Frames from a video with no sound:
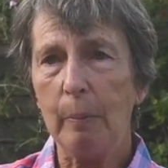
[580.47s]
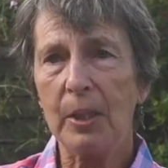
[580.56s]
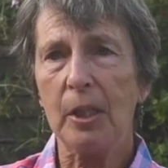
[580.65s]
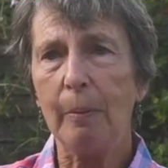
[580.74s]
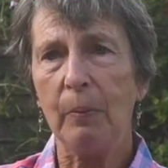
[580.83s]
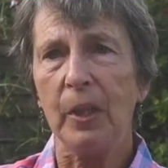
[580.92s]
but
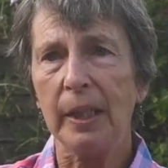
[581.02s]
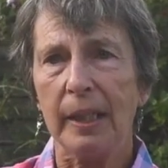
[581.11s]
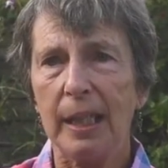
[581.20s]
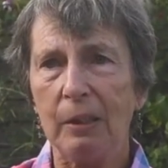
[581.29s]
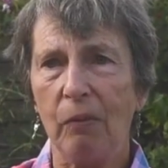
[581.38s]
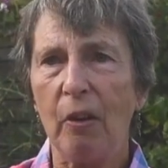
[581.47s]
something
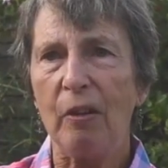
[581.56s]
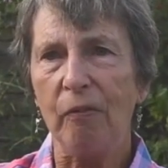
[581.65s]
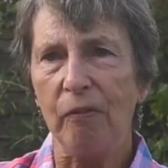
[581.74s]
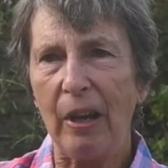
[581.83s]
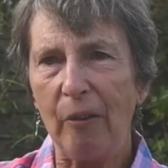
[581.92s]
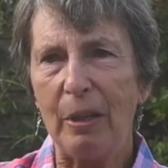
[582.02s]
that is very,
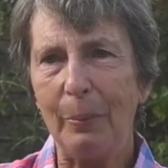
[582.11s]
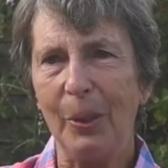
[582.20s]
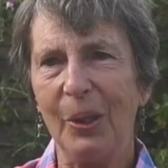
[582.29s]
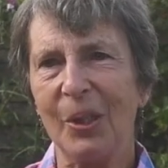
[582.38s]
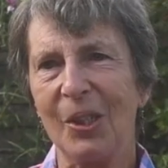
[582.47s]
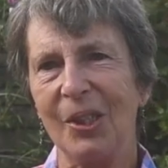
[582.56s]
very
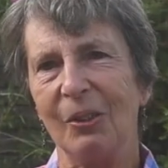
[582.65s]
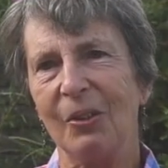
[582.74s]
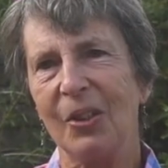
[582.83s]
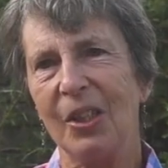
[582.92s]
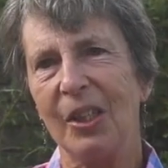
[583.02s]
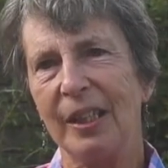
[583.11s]
personal
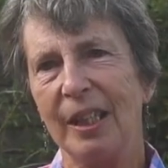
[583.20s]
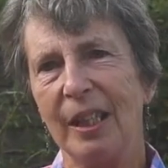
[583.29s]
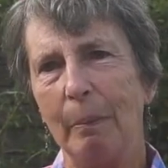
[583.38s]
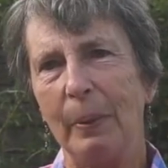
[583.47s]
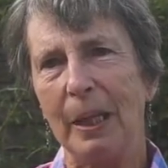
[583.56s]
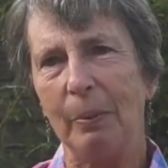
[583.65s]
to
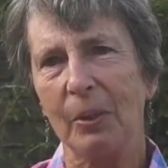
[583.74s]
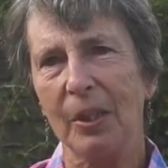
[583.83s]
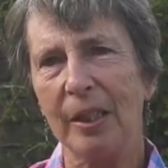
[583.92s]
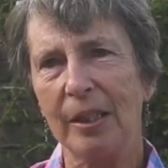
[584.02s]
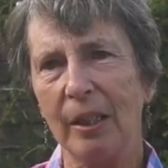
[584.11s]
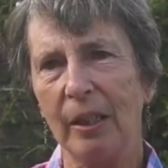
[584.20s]
the people
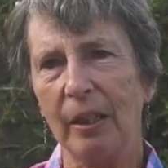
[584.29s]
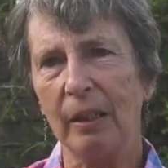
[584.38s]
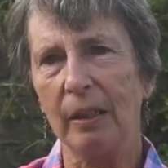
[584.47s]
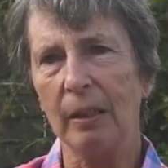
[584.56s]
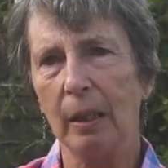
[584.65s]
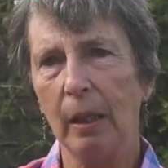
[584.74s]

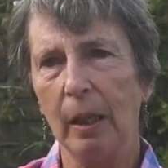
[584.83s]
concerned,